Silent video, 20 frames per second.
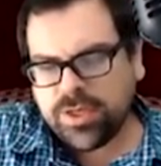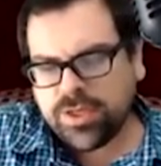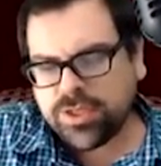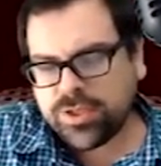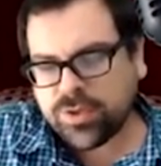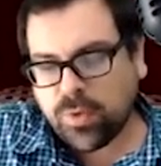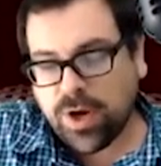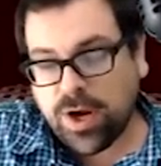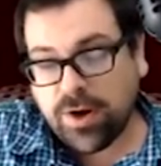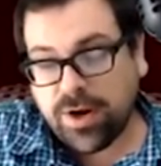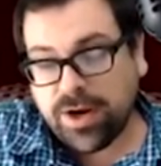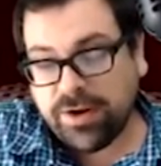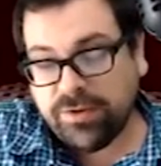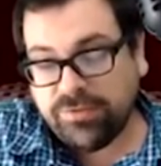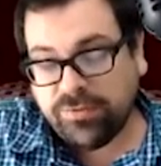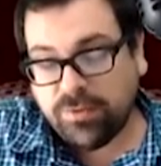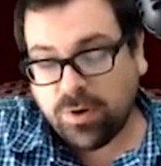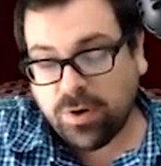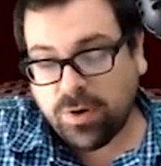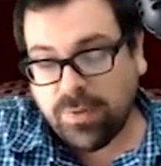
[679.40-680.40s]
Squaring
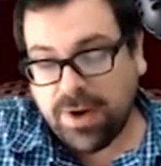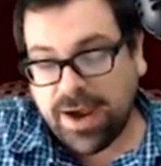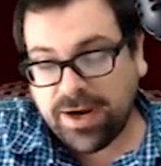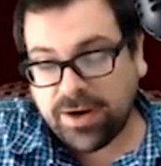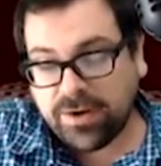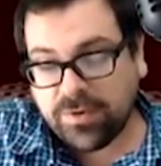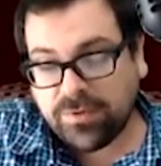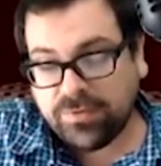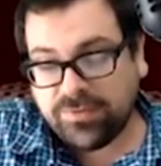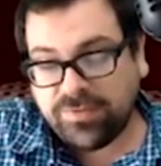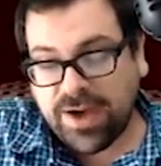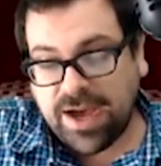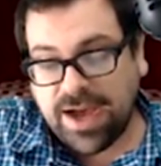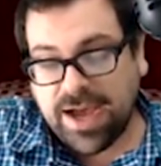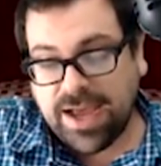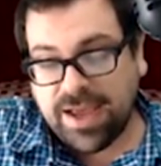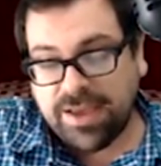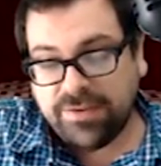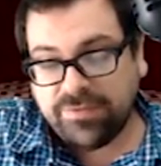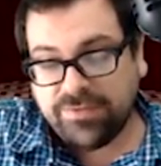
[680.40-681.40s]
4 radical
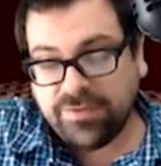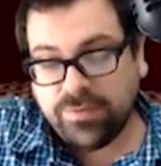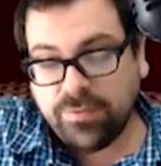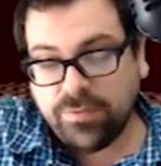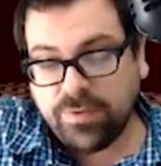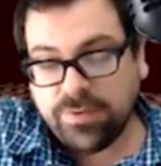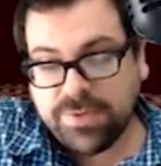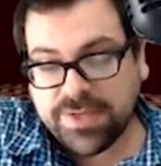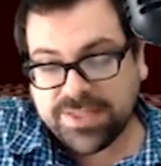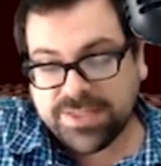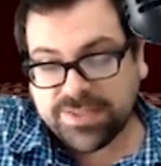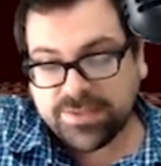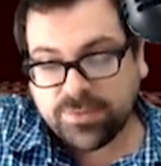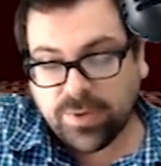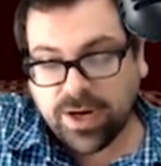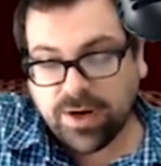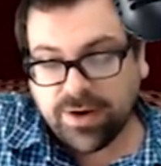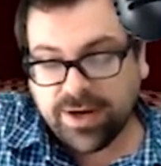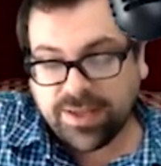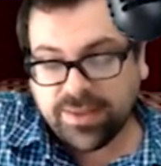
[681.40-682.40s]
5 would be
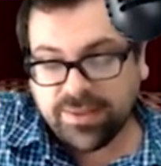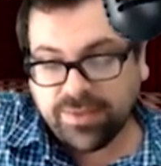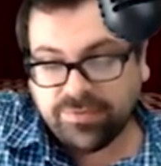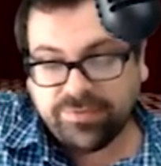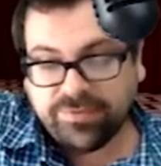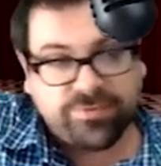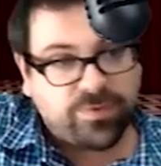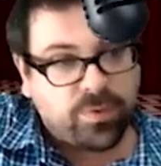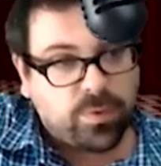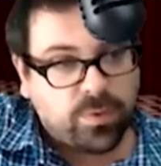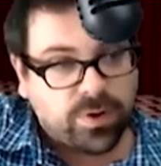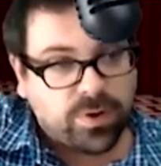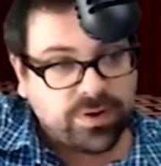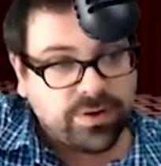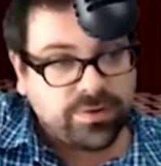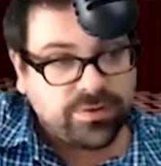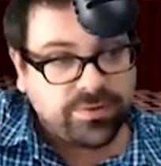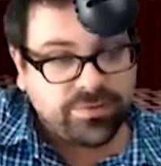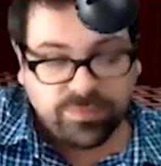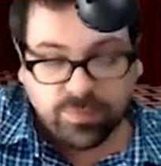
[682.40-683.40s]
squaring the
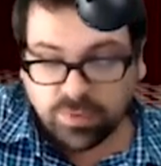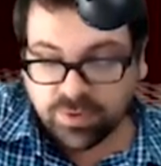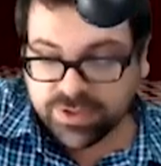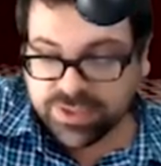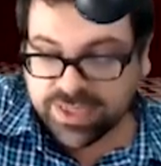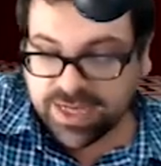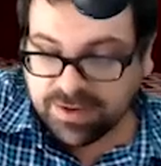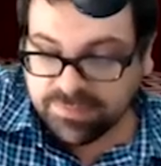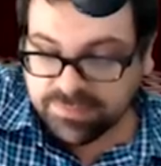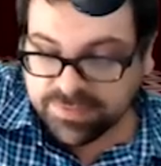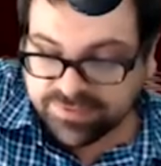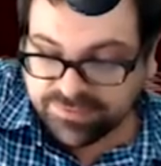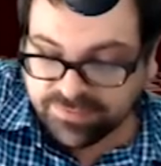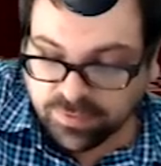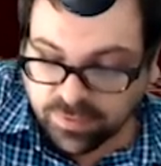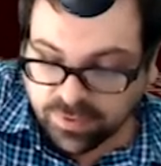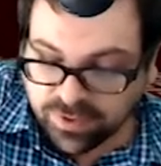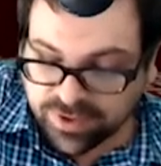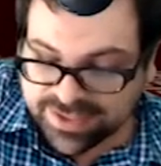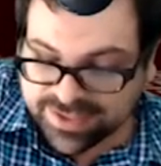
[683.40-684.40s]
4. 4 times
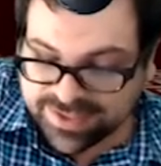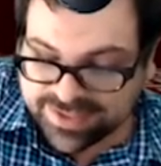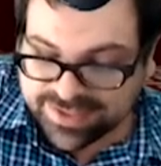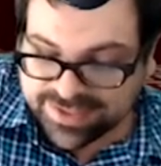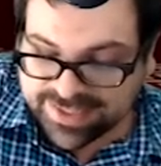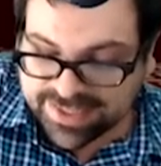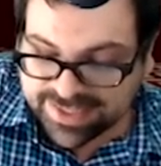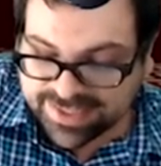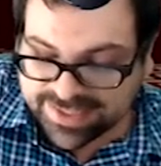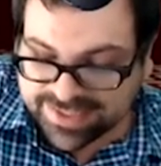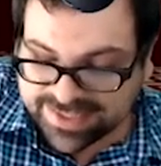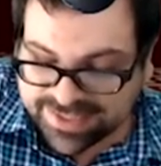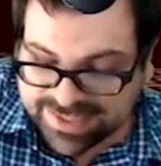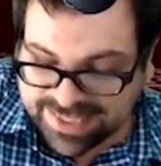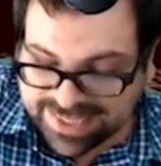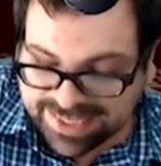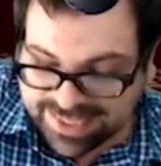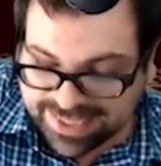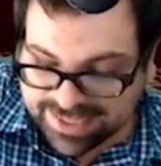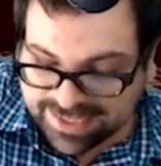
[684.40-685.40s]
4 is
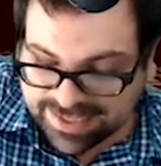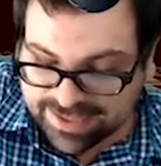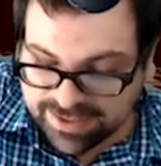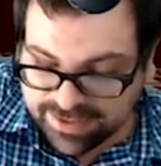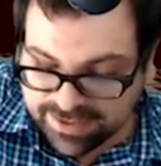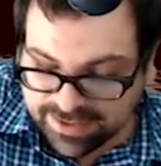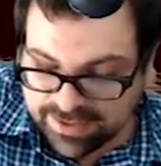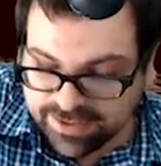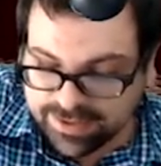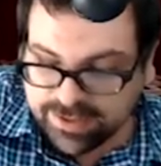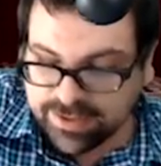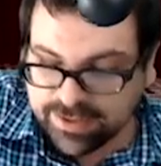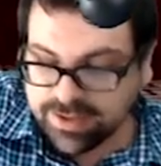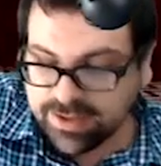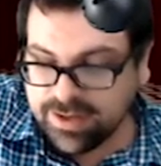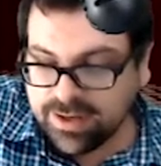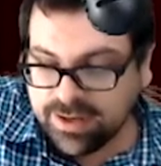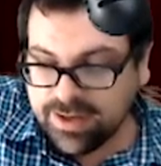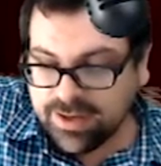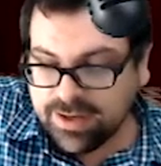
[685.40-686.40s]
16.
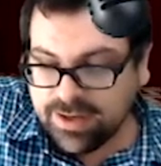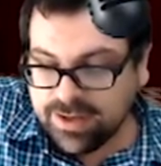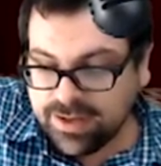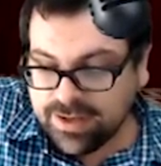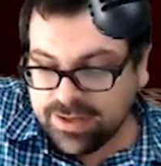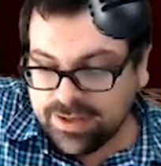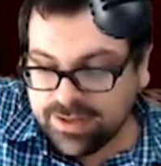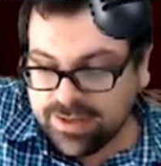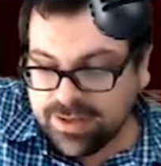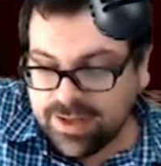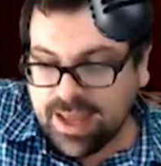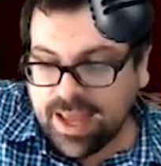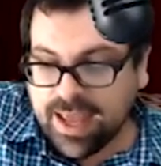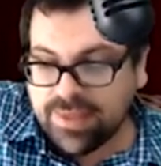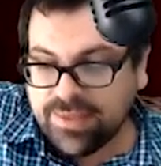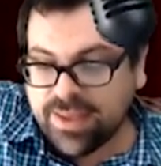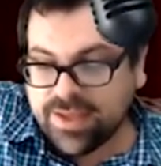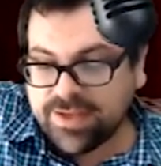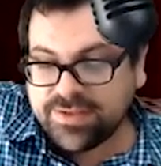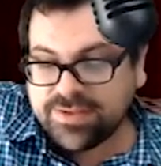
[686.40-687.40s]

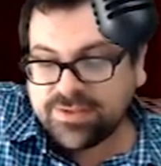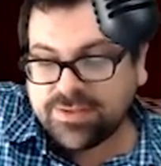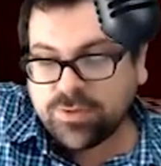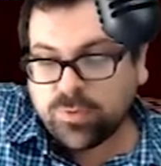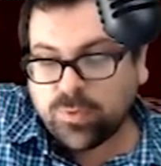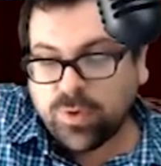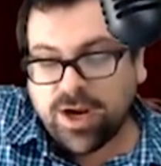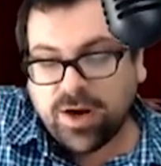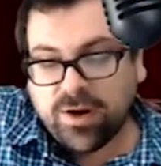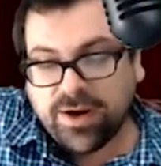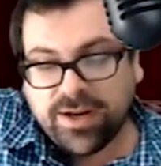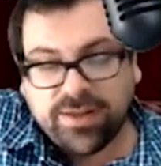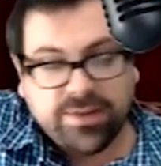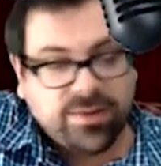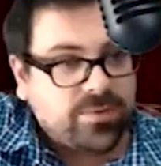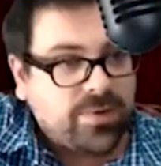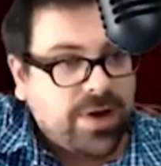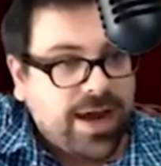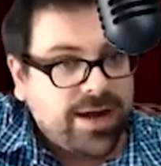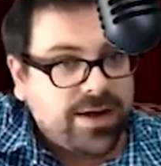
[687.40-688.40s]
And then squaring
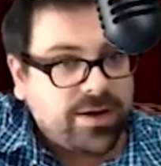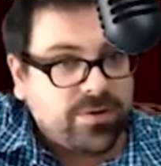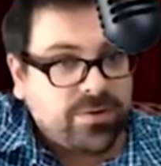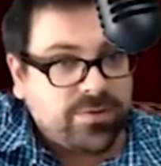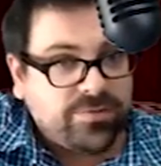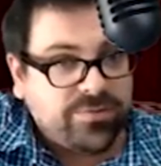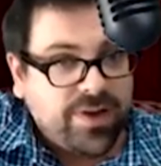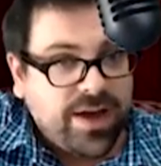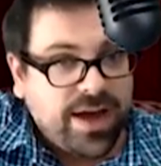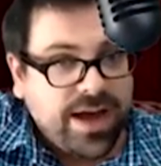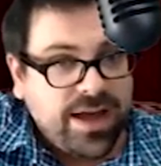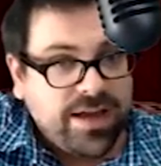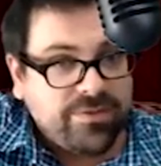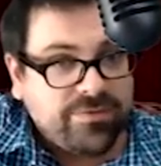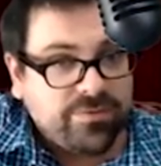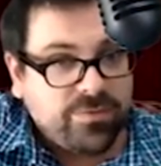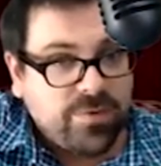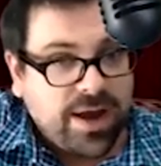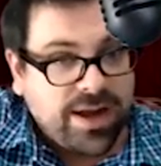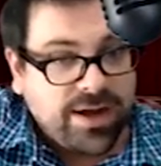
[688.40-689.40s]
the radical
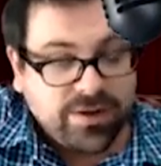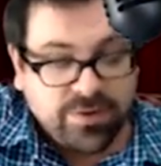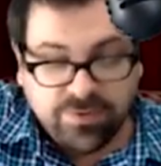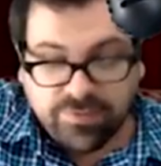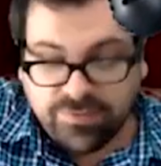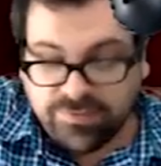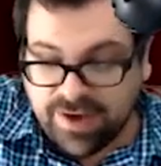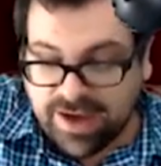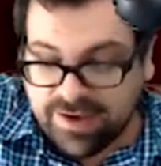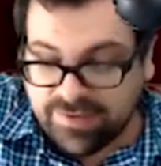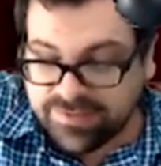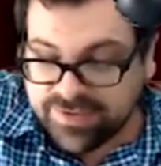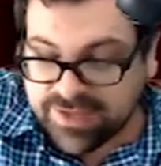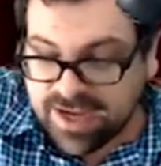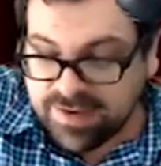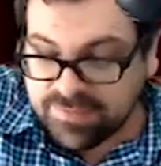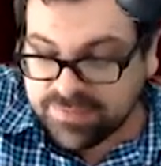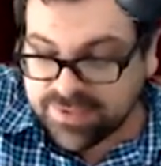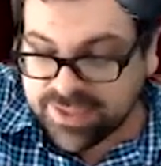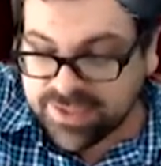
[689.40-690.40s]
5. Radical 5
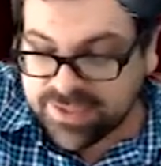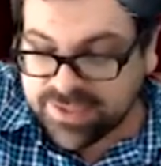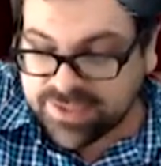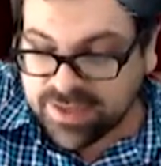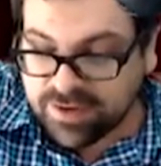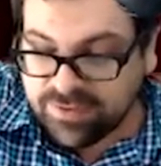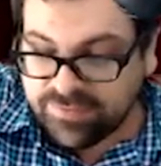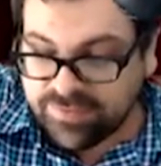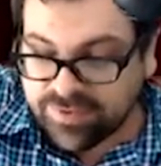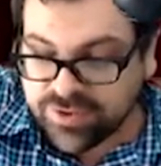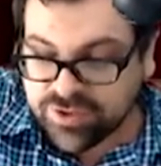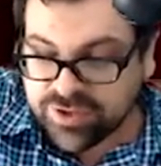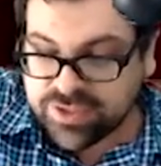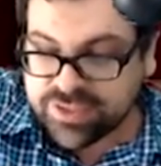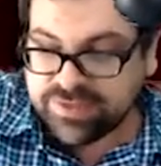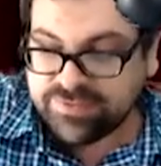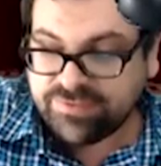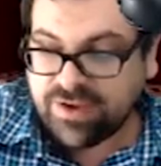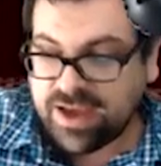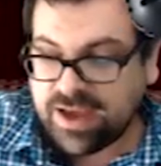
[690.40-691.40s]
times itself is
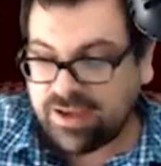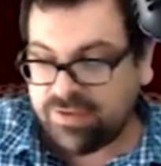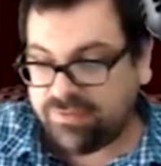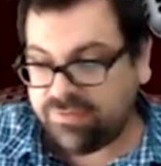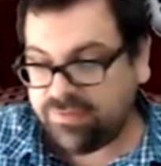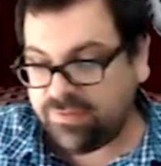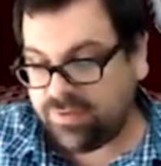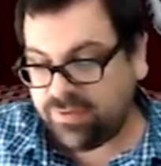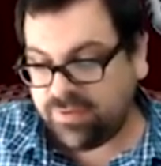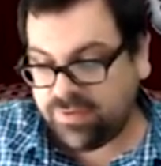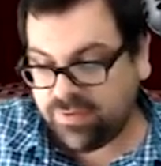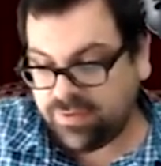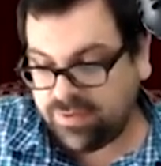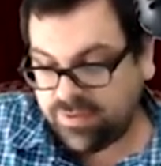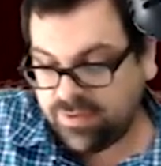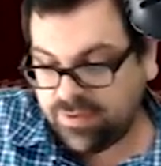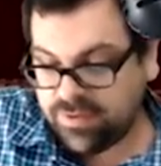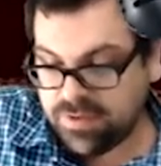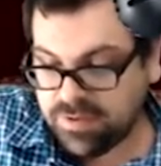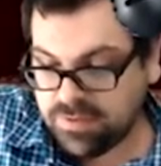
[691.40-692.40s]
just 5.
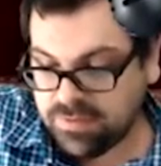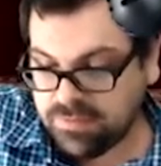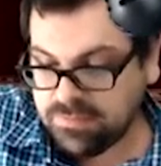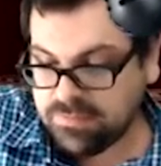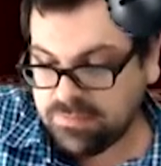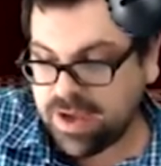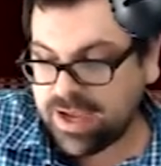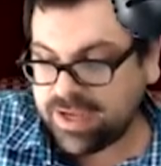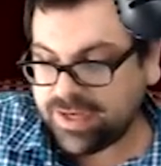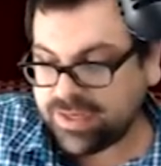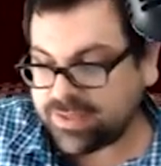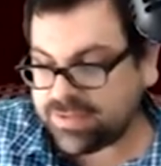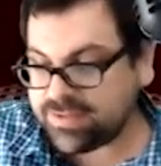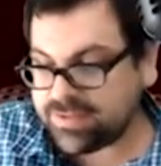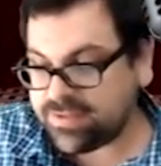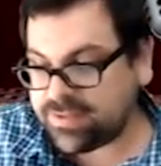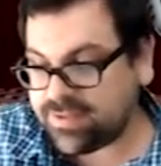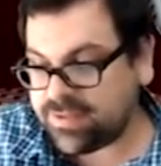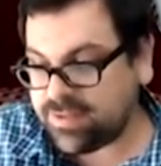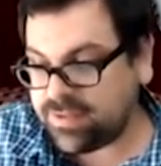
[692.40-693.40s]

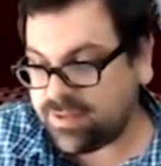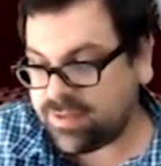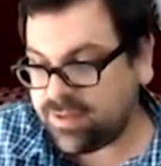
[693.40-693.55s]
Minus.